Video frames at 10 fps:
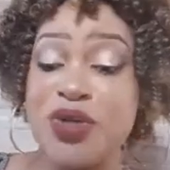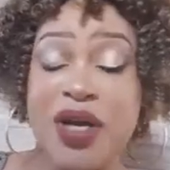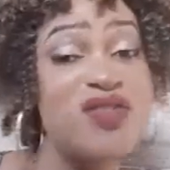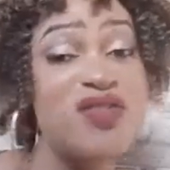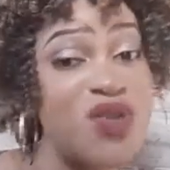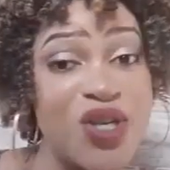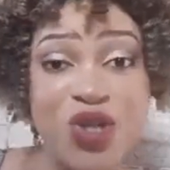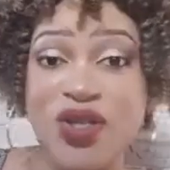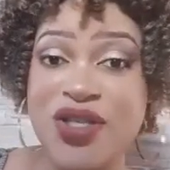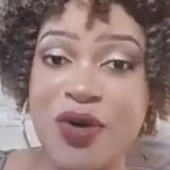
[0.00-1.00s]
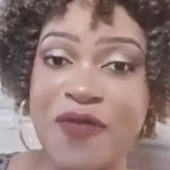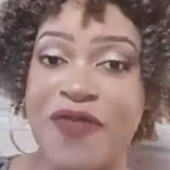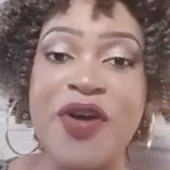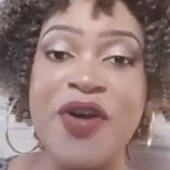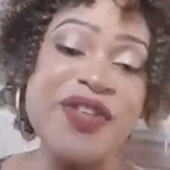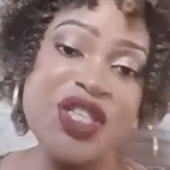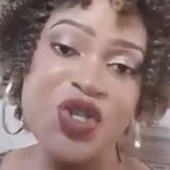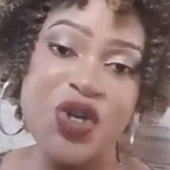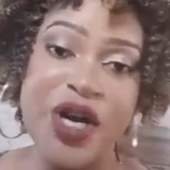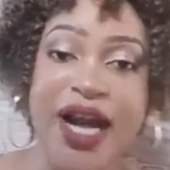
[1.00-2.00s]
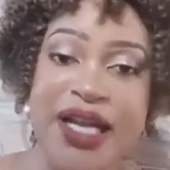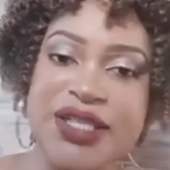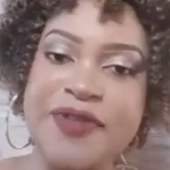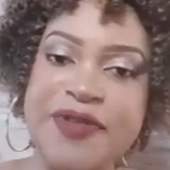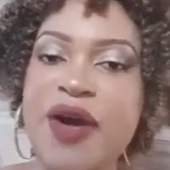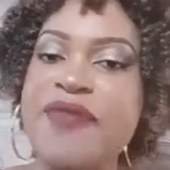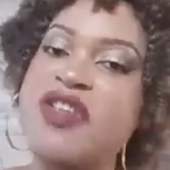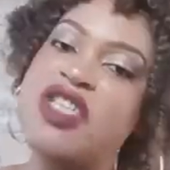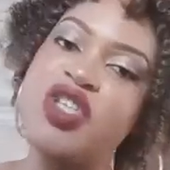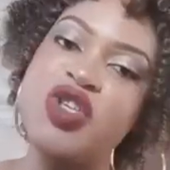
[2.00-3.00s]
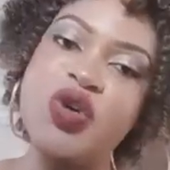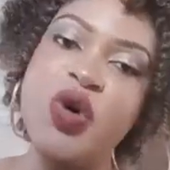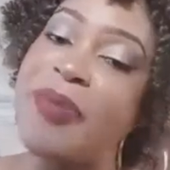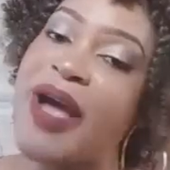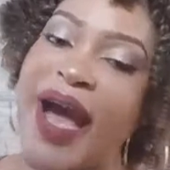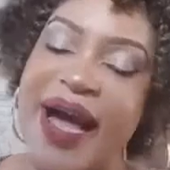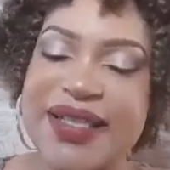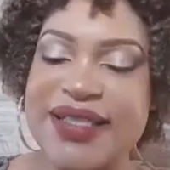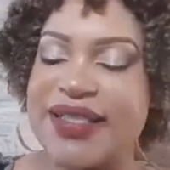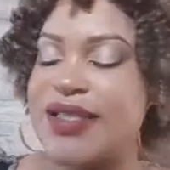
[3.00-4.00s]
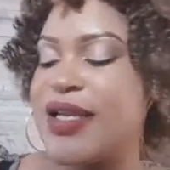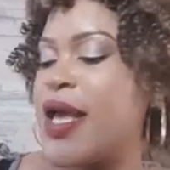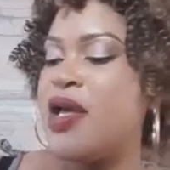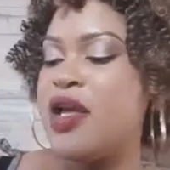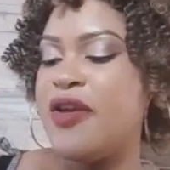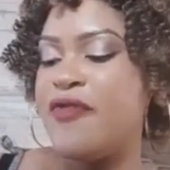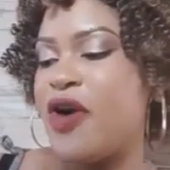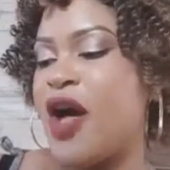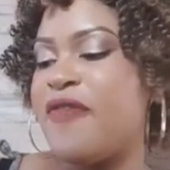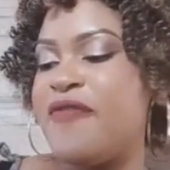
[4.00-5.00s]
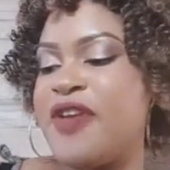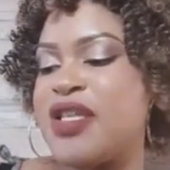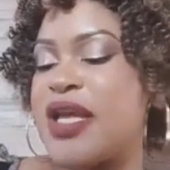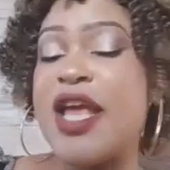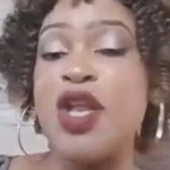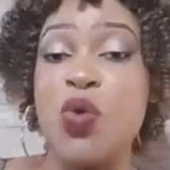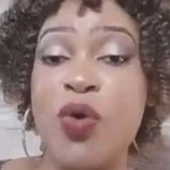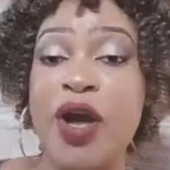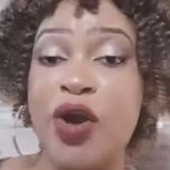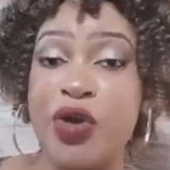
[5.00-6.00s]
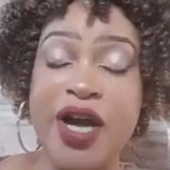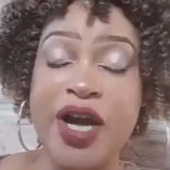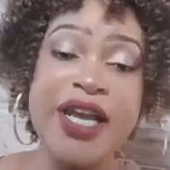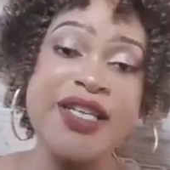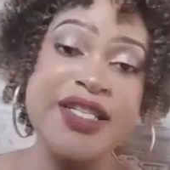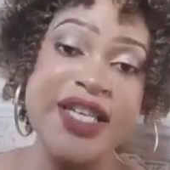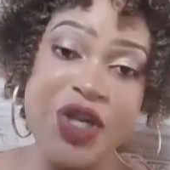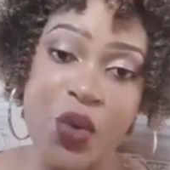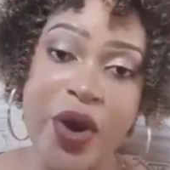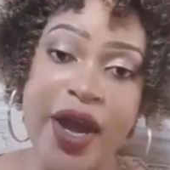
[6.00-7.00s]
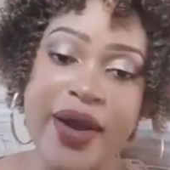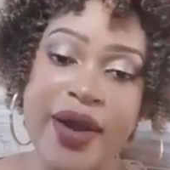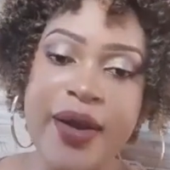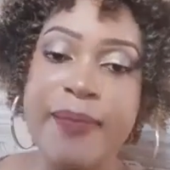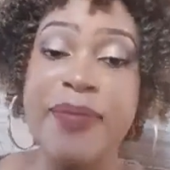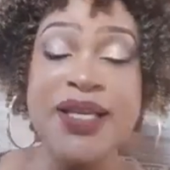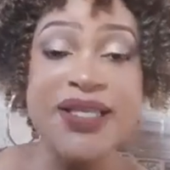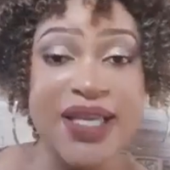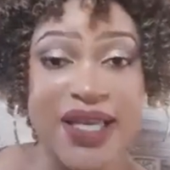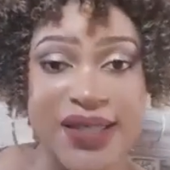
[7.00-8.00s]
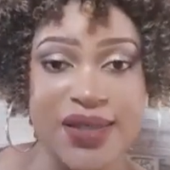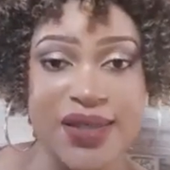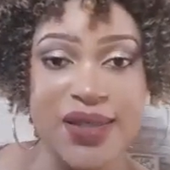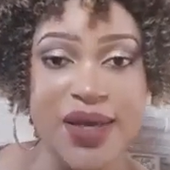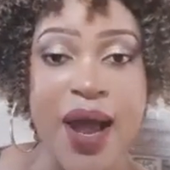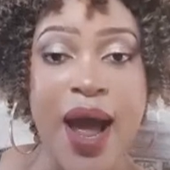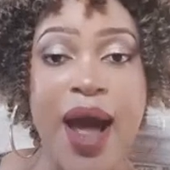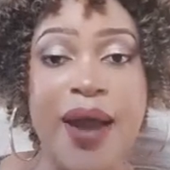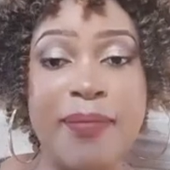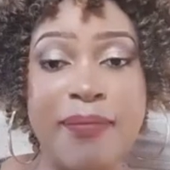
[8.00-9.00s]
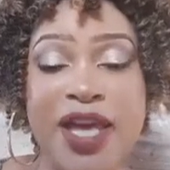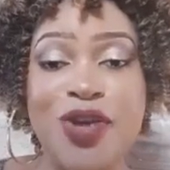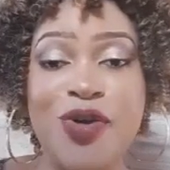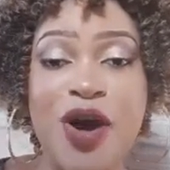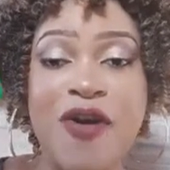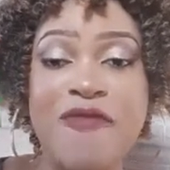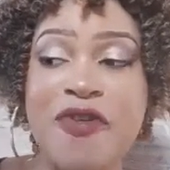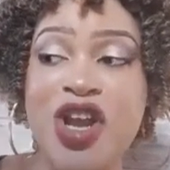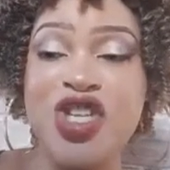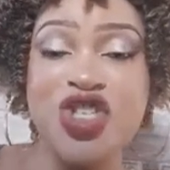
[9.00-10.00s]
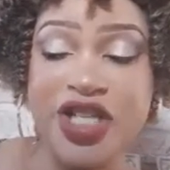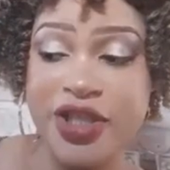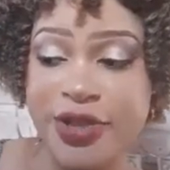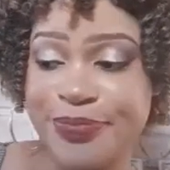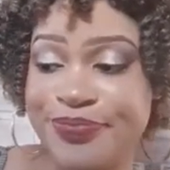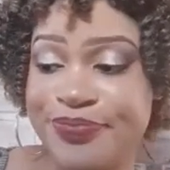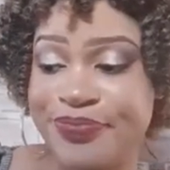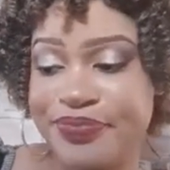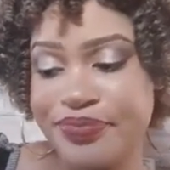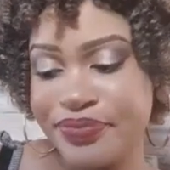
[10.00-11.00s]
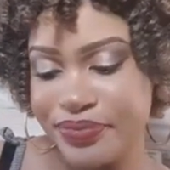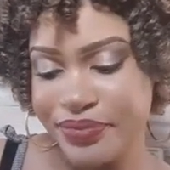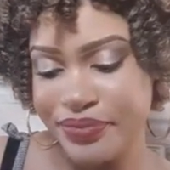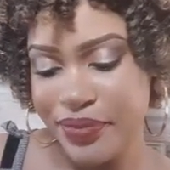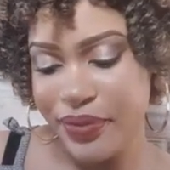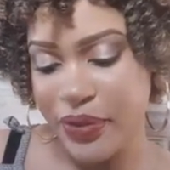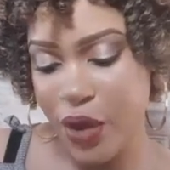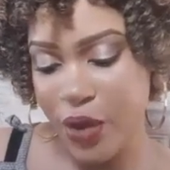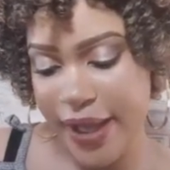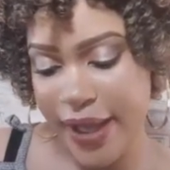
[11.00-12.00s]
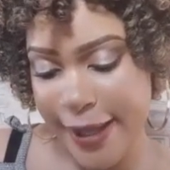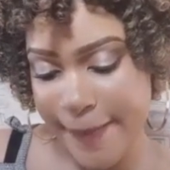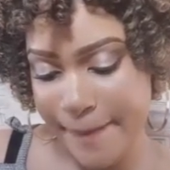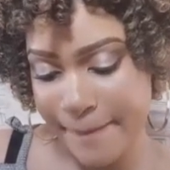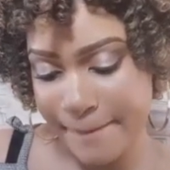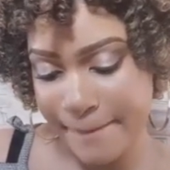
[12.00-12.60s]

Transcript: But you can also do it yourself. If you have it in your garden, if you have it in your home garden, if you have it anywhere, or you can get it anywhere, please get it and make your aloe vera gel. Okay.